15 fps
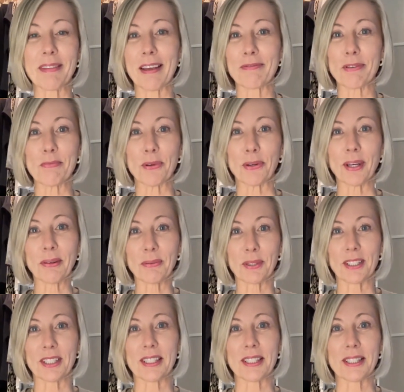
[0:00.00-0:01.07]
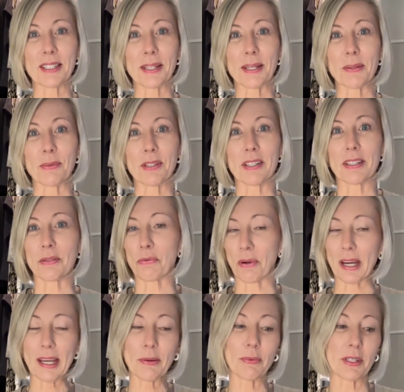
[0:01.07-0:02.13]
every morning, which is
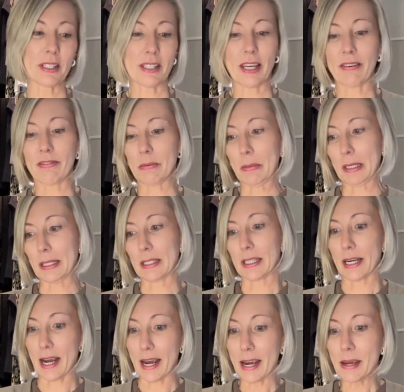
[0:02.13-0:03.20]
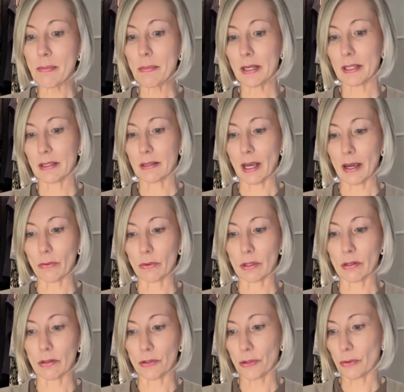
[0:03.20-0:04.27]
great, which saves me time, and I would
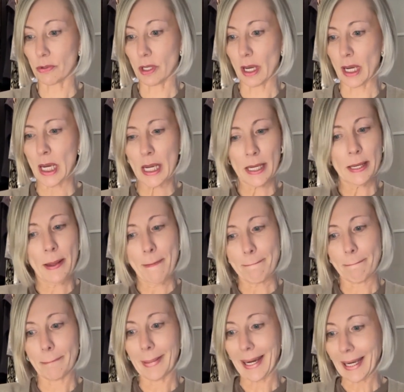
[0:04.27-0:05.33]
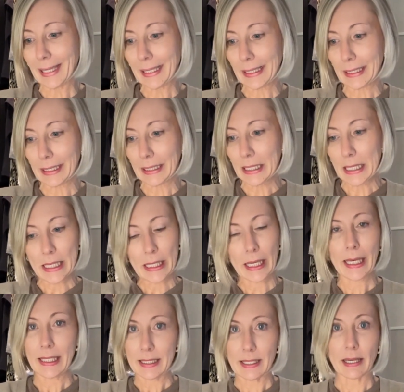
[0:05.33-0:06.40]
also say mainly
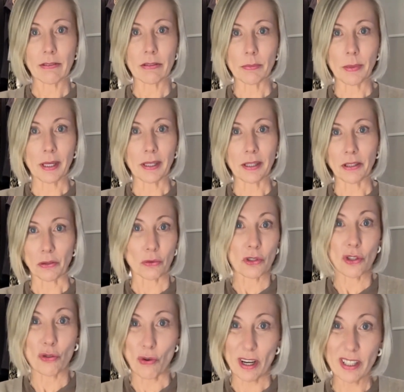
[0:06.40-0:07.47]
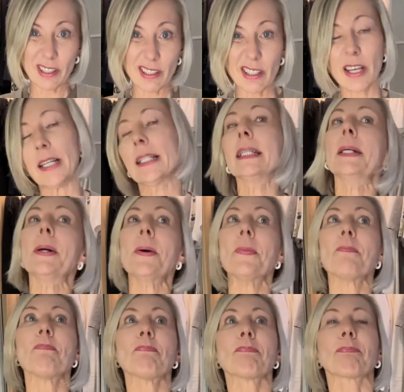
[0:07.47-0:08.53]
it saves me stress,
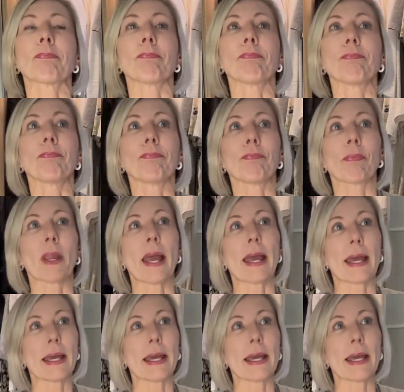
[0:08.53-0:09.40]
and